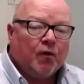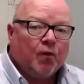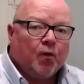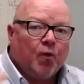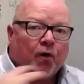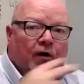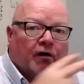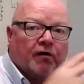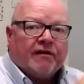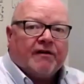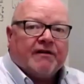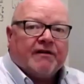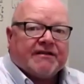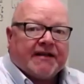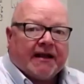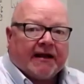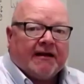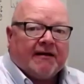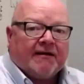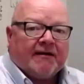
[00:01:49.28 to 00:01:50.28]
Where do the
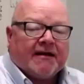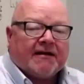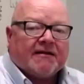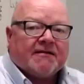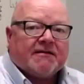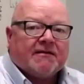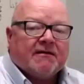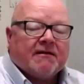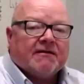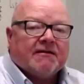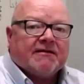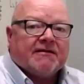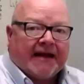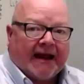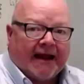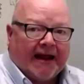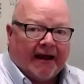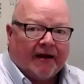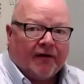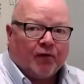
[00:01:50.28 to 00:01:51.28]
second test
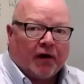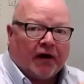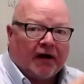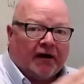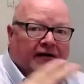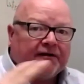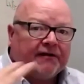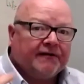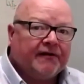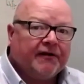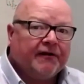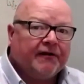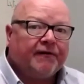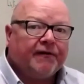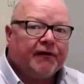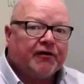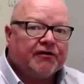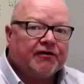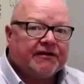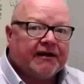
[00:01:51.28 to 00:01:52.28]
stand relative to the
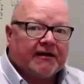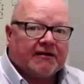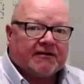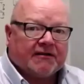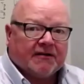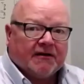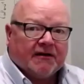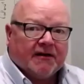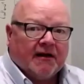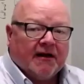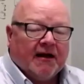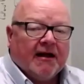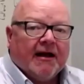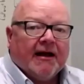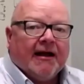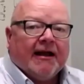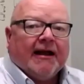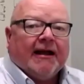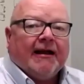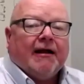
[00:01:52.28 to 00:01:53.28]
first test?
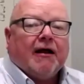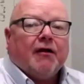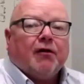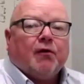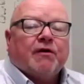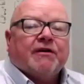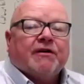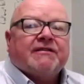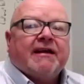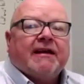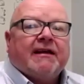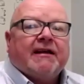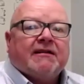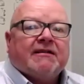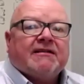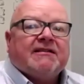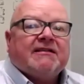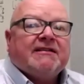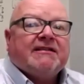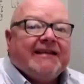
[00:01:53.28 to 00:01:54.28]
In other words, they
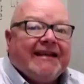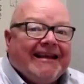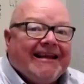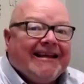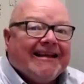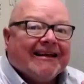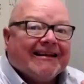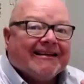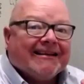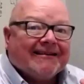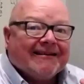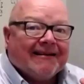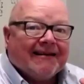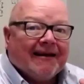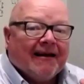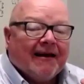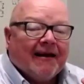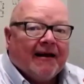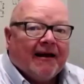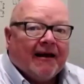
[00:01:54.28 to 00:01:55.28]
could see it.
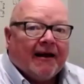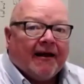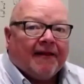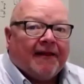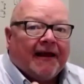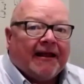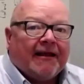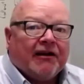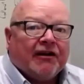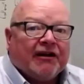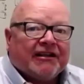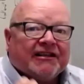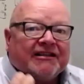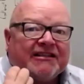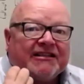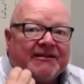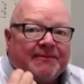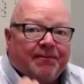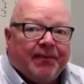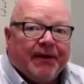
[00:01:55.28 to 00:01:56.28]
They could
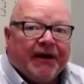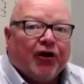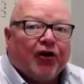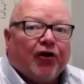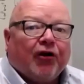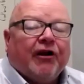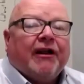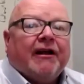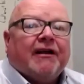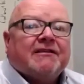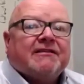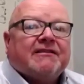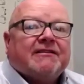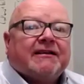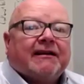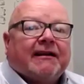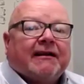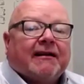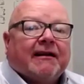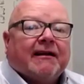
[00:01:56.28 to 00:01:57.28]
experience
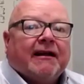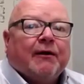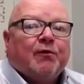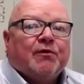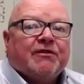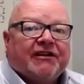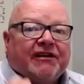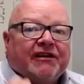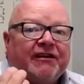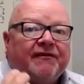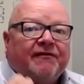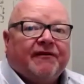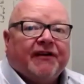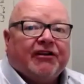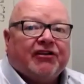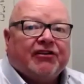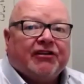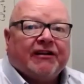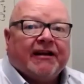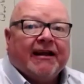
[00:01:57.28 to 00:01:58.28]
it. It was
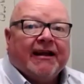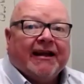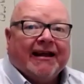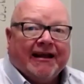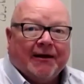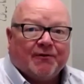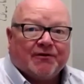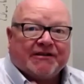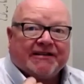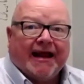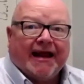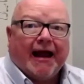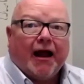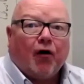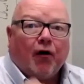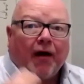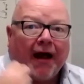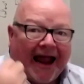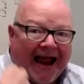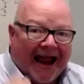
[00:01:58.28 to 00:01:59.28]
conviction. It was
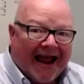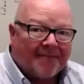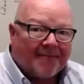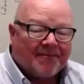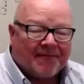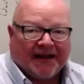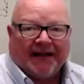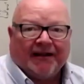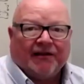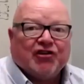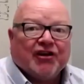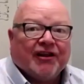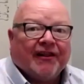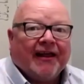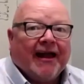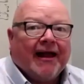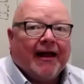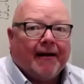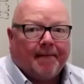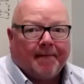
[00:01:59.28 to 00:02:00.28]
now happening to
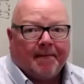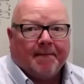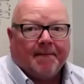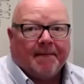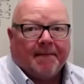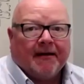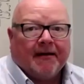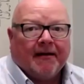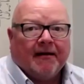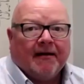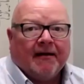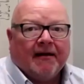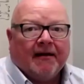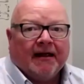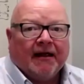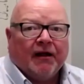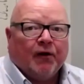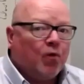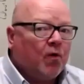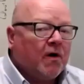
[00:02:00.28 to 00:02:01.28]
them.
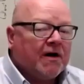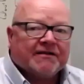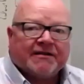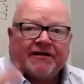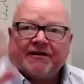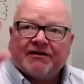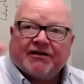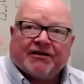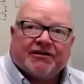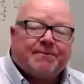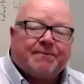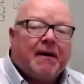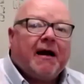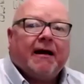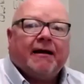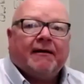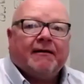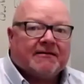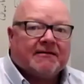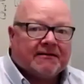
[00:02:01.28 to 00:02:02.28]
It wasn't just
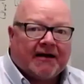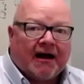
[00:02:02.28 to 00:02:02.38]
pie in the